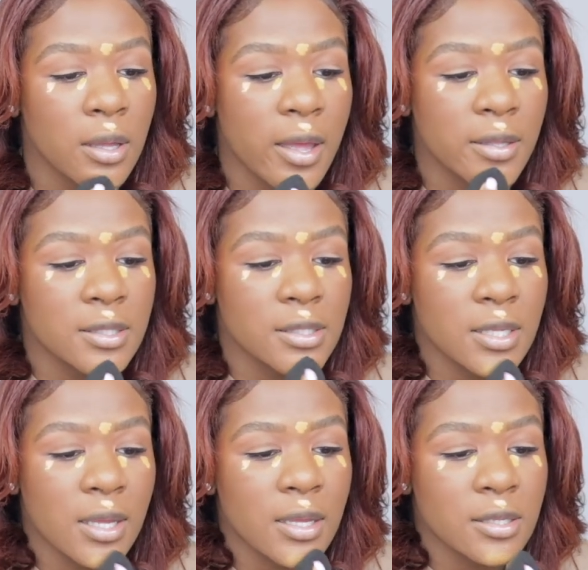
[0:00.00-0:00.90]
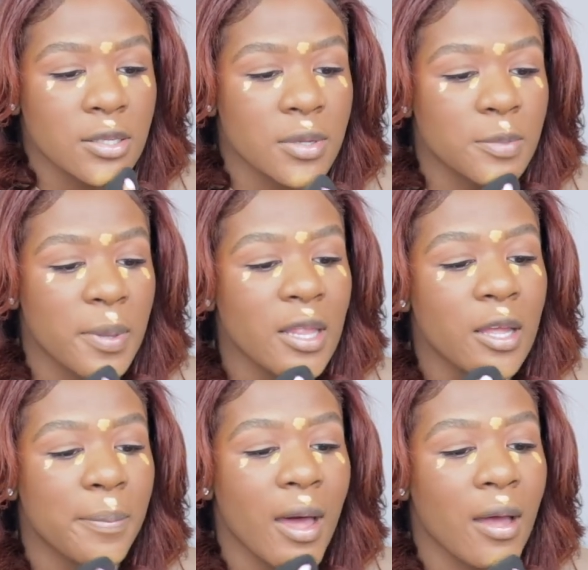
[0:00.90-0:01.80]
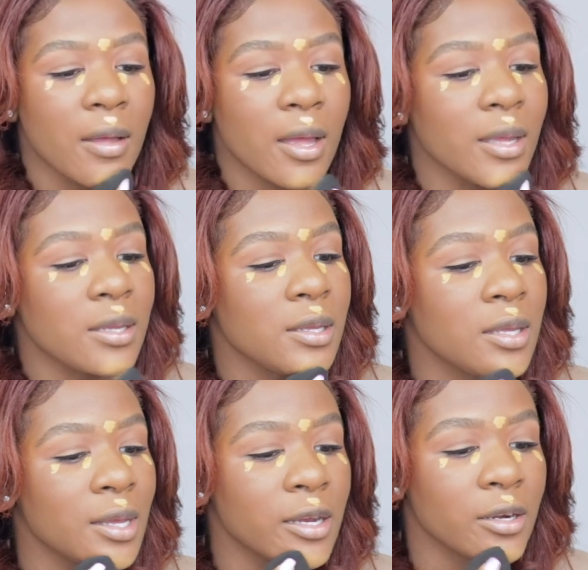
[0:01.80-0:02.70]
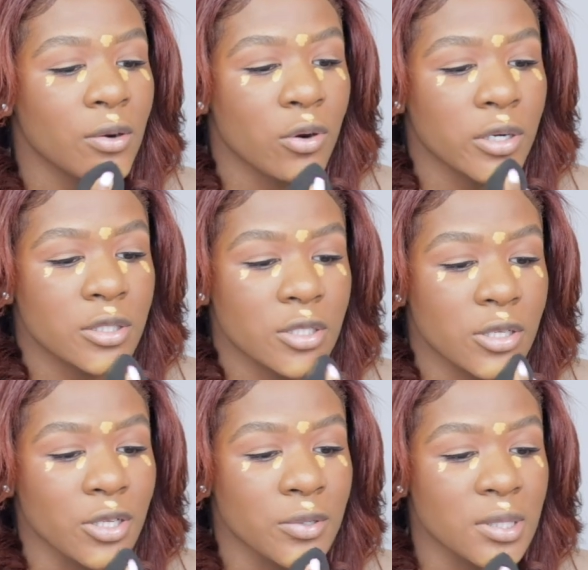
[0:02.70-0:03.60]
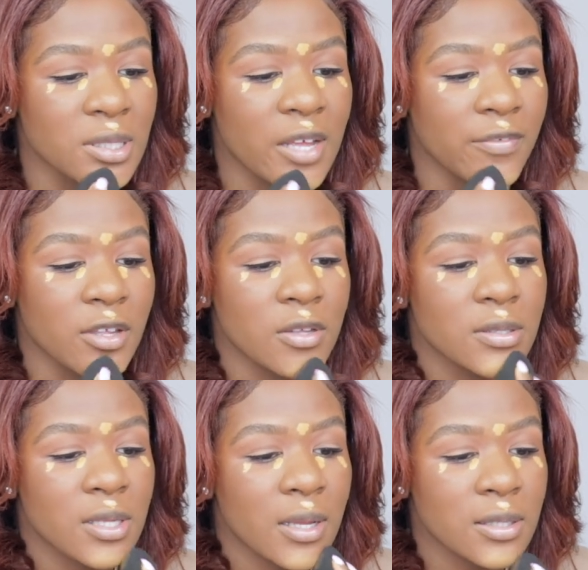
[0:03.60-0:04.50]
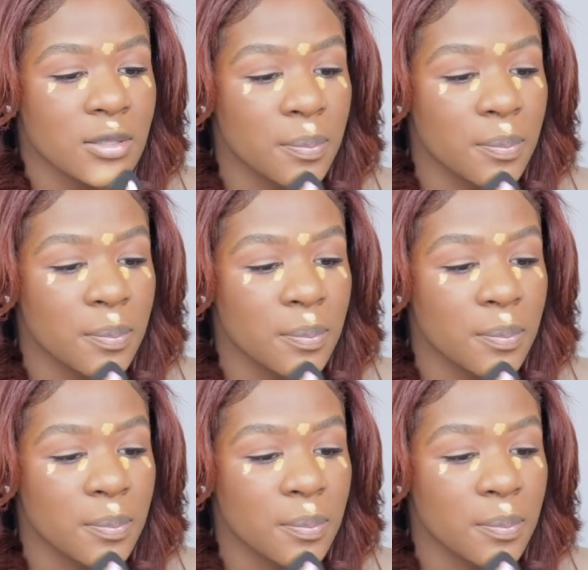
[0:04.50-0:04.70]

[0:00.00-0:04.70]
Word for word: and see. So it's been like about a year or two since I've used this,